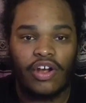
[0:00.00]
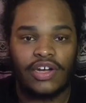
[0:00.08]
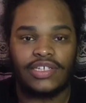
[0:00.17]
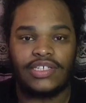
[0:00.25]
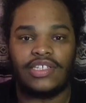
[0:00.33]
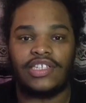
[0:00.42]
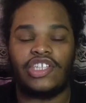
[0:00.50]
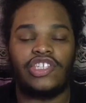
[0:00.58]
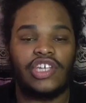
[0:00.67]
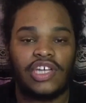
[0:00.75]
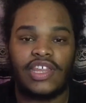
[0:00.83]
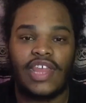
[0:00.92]
artists,
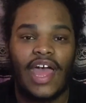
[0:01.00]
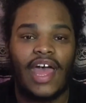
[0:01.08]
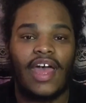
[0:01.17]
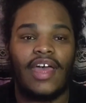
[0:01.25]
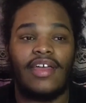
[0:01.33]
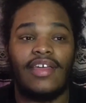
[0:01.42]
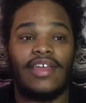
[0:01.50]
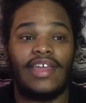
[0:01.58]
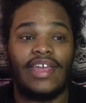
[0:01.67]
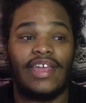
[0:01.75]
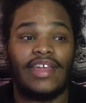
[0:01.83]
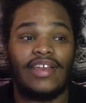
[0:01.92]
took that
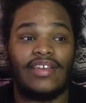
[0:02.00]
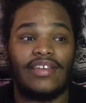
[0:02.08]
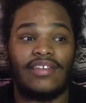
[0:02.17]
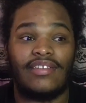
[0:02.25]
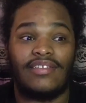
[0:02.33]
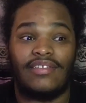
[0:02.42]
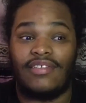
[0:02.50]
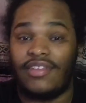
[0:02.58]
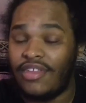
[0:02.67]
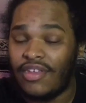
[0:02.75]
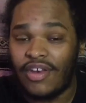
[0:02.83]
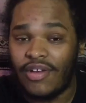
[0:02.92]
and,
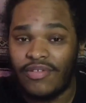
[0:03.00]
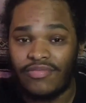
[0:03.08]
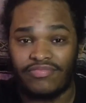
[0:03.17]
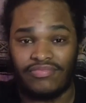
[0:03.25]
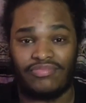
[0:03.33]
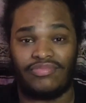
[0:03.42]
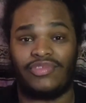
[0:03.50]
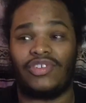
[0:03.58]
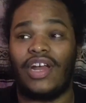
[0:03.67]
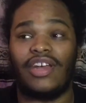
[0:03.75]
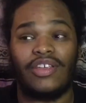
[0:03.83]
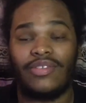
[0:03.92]
you know,
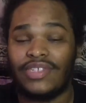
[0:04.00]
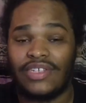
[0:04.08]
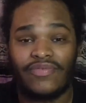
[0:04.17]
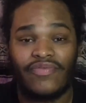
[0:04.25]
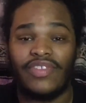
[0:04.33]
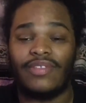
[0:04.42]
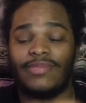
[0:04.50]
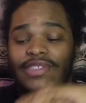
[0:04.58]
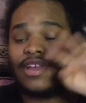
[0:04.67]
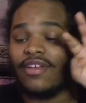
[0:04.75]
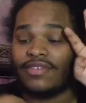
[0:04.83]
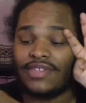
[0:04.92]
tried to use it for
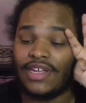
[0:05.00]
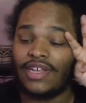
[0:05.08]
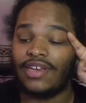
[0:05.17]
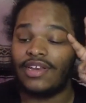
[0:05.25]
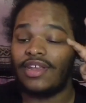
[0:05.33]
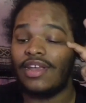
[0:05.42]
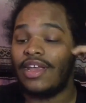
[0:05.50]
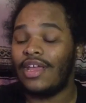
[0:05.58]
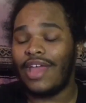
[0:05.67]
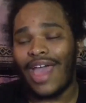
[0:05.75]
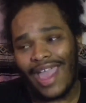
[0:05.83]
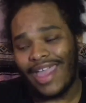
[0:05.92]
themselves. And
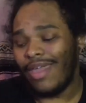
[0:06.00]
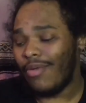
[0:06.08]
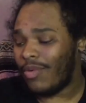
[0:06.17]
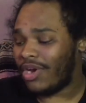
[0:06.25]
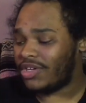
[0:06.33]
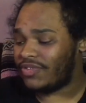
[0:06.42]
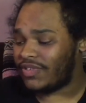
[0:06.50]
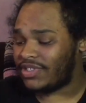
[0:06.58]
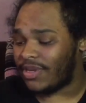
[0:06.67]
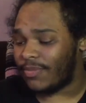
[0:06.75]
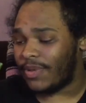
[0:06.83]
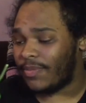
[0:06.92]
it works for
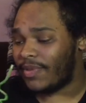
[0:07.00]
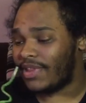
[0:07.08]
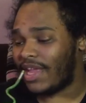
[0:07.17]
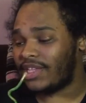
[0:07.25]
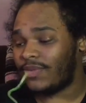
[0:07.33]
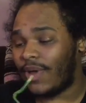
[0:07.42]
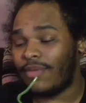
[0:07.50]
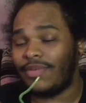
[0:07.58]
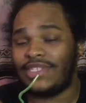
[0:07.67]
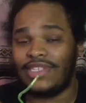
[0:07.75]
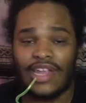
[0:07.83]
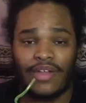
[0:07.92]
some people, and that's why
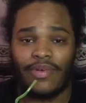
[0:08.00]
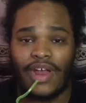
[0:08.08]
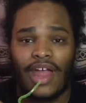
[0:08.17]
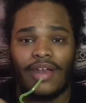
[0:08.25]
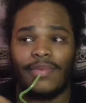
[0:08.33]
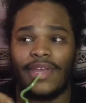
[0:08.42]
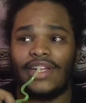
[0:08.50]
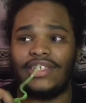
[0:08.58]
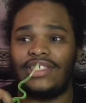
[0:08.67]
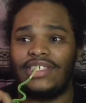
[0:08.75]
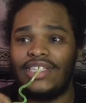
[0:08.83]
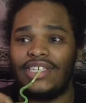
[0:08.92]
we stan Rihanna, because
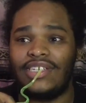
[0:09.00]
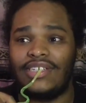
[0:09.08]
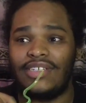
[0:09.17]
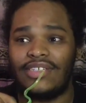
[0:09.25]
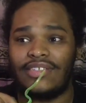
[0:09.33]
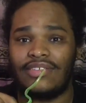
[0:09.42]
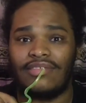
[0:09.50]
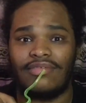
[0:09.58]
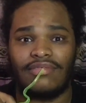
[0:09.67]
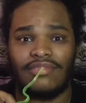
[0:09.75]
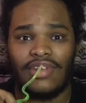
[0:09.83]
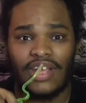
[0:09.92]
she is
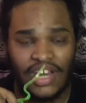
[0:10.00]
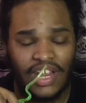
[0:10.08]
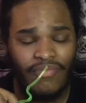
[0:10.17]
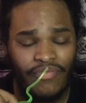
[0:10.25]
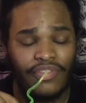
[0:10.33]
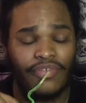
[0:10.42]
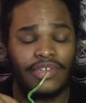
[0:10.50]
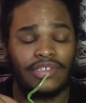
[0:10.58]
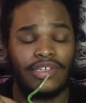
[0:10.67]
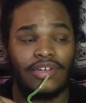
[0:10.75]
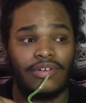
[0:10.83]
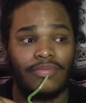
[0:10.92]
an
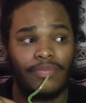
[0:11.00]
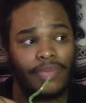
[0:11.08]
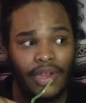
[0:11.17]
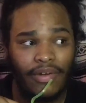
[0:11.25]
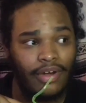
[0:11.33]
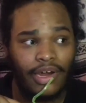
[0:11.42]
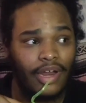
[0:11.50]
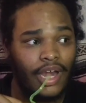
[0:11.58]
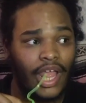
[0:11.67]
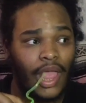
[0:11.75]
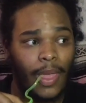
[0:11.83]
influencer, period.